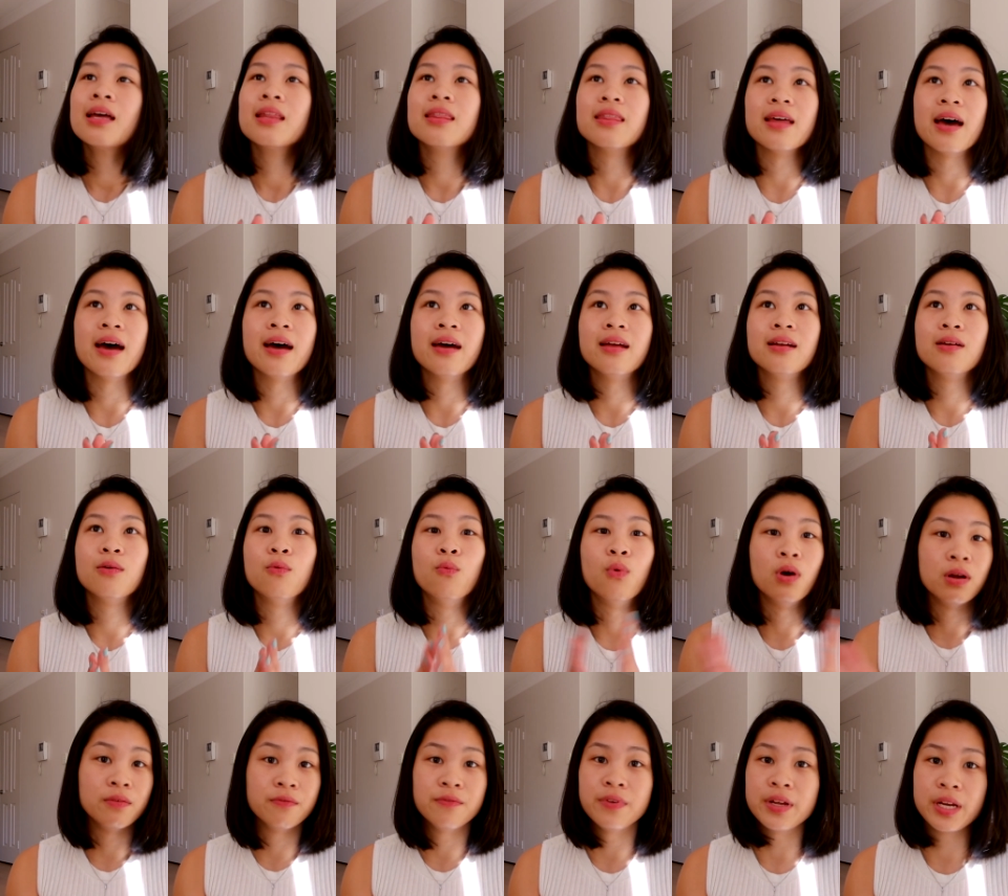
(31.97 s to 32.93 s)
that
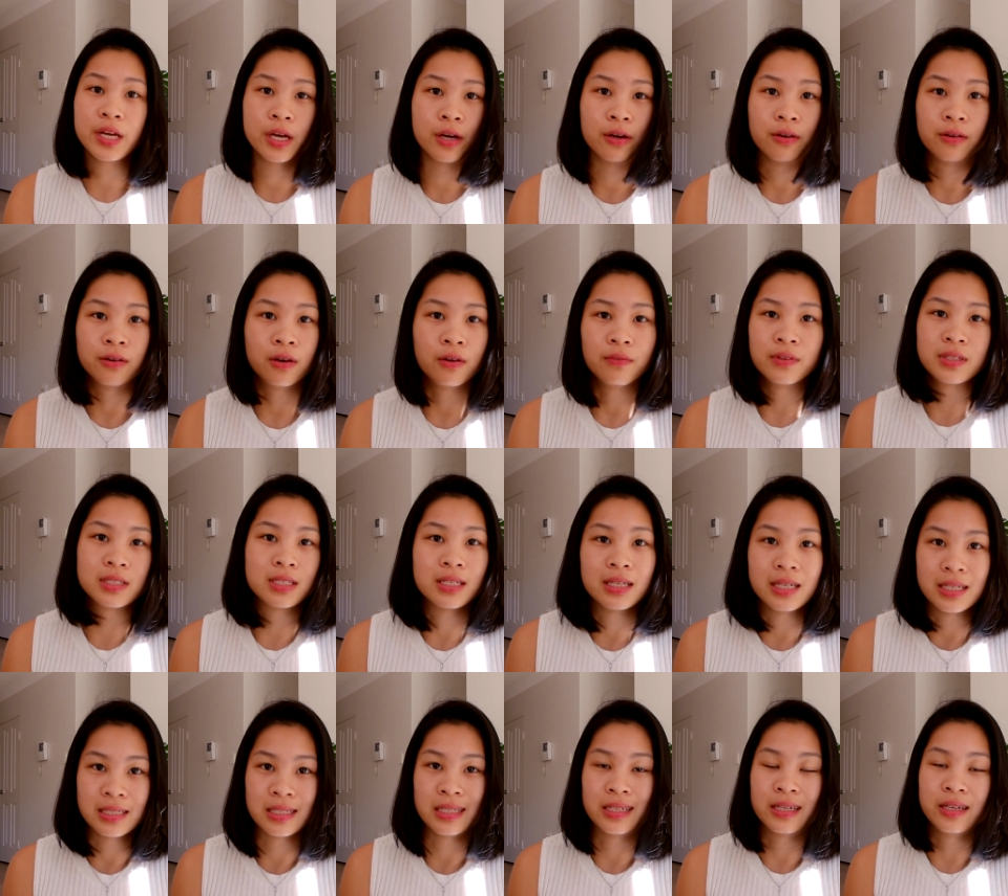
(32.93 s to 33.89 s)
one video
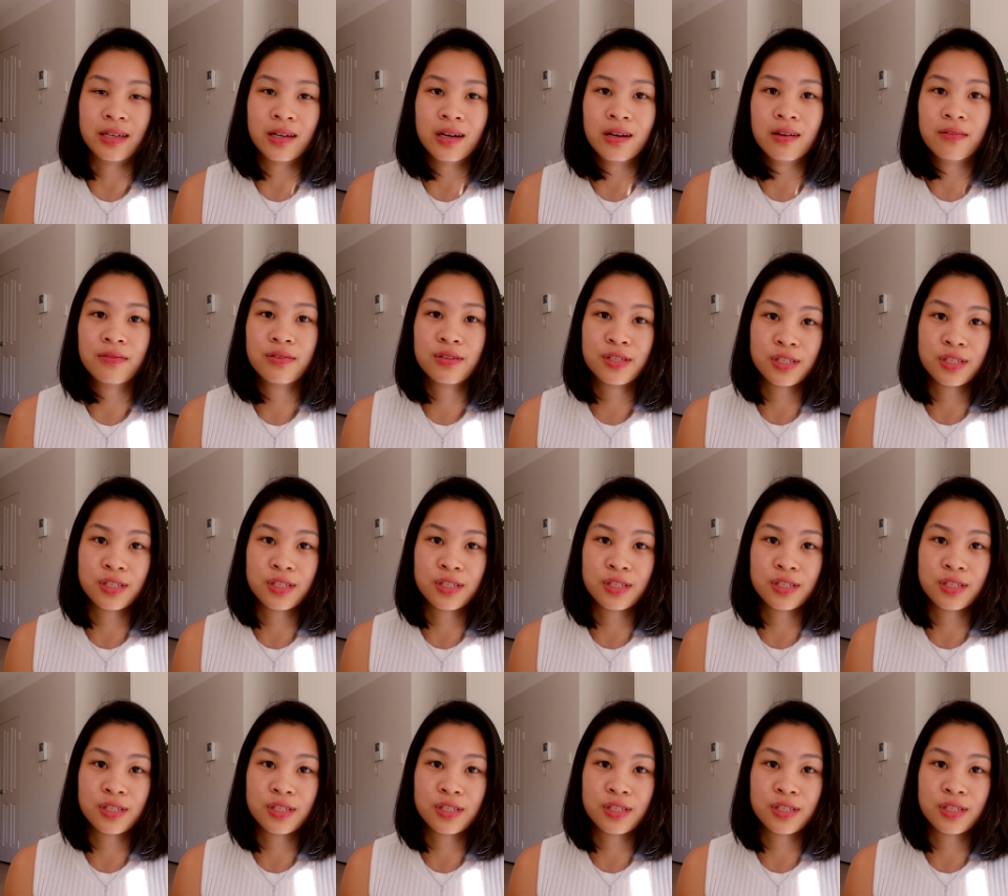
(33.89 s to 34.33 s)
obviously isn't enough.